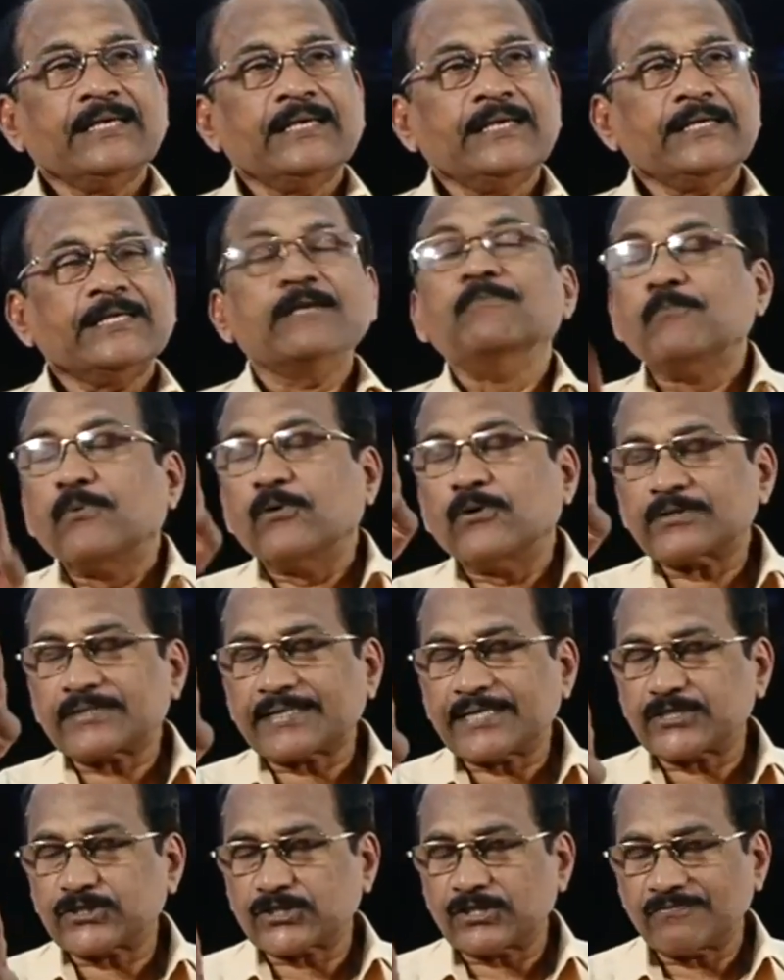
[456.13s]

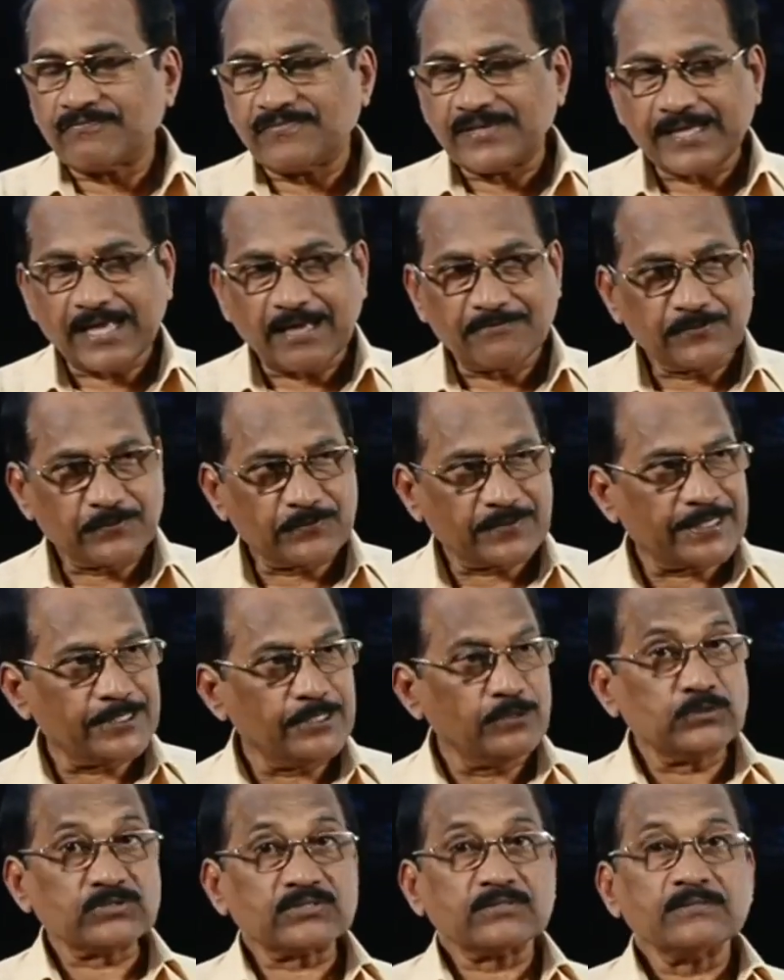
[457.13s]
Importation we have to
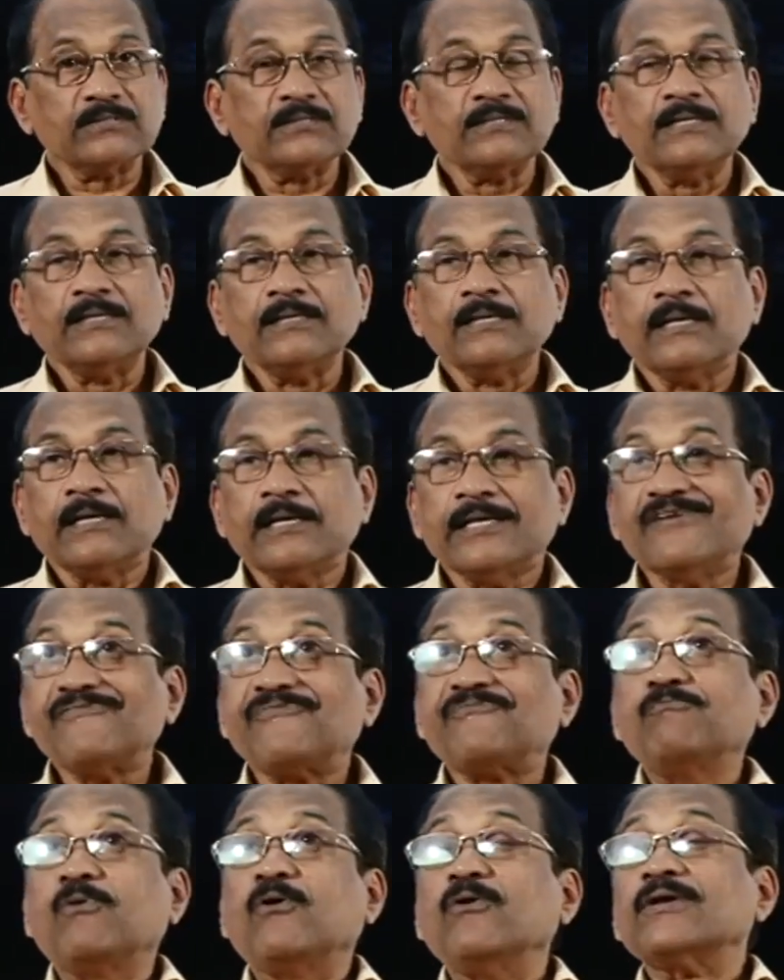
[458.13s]
reduce. If
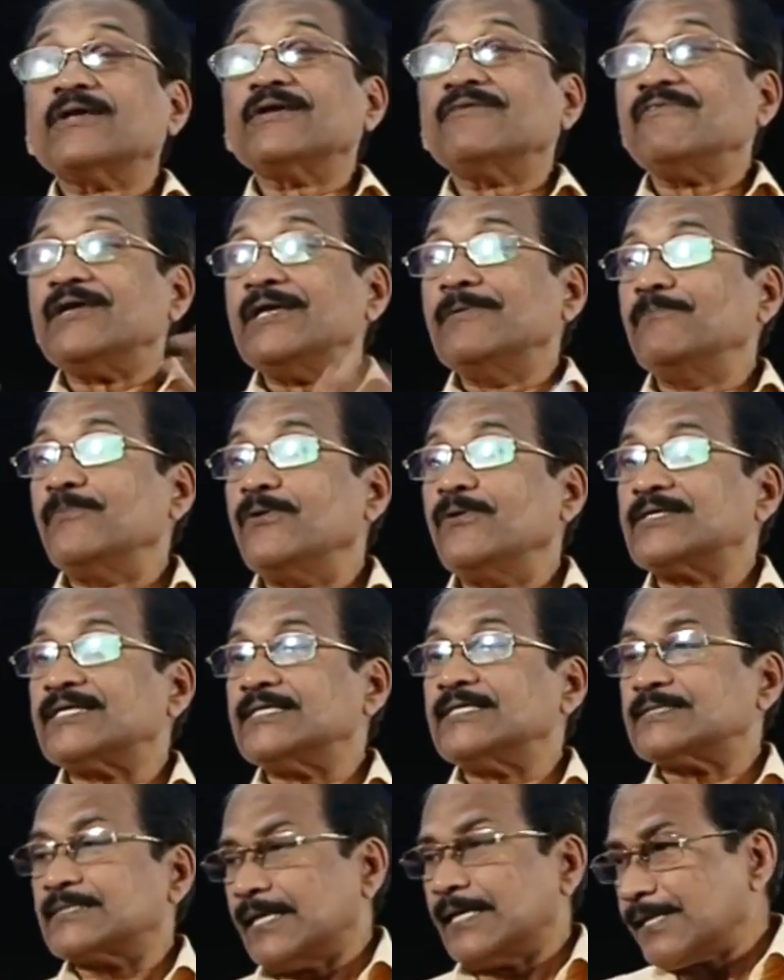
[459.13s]
more import
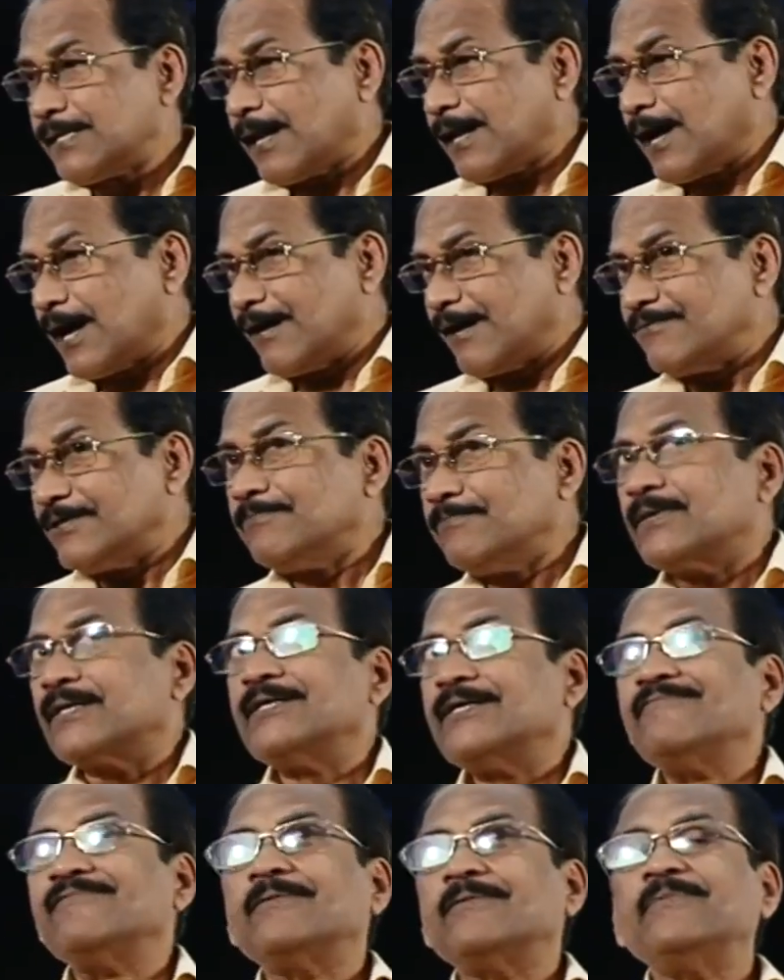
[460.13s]
is there, our
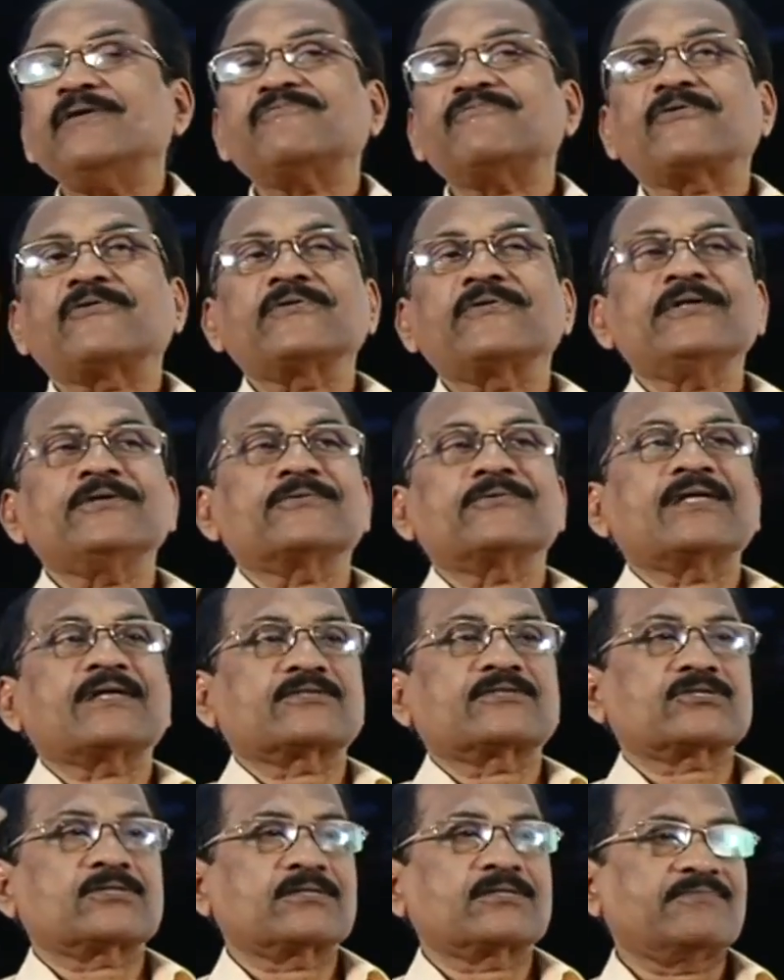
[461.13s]
money will be flowing to the
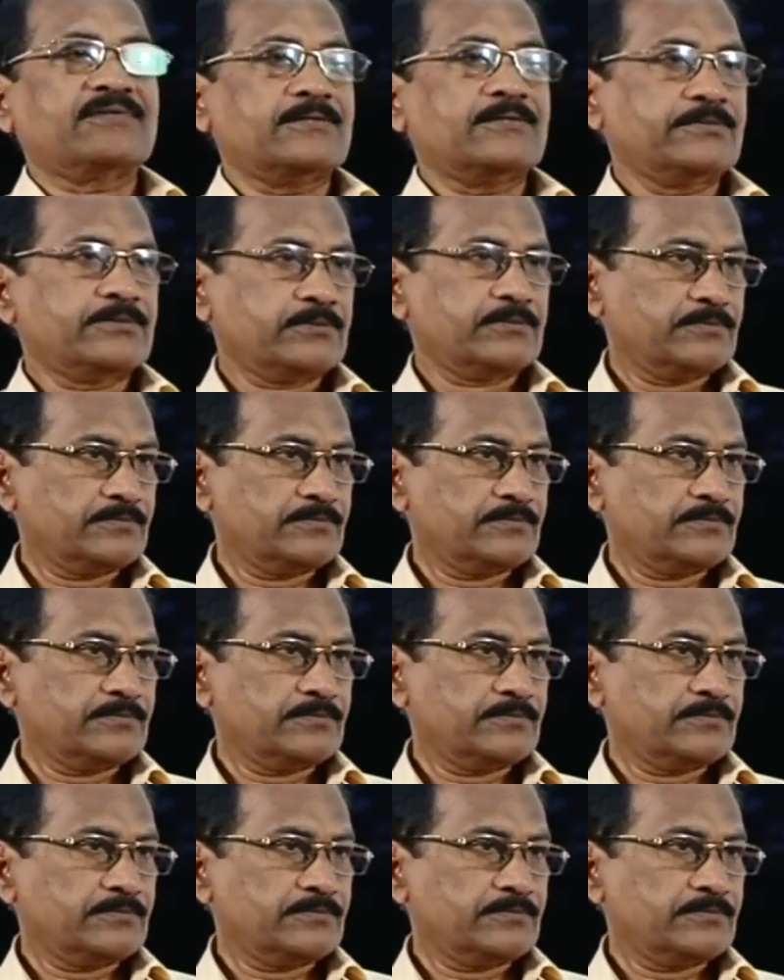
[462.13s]
rest of the world.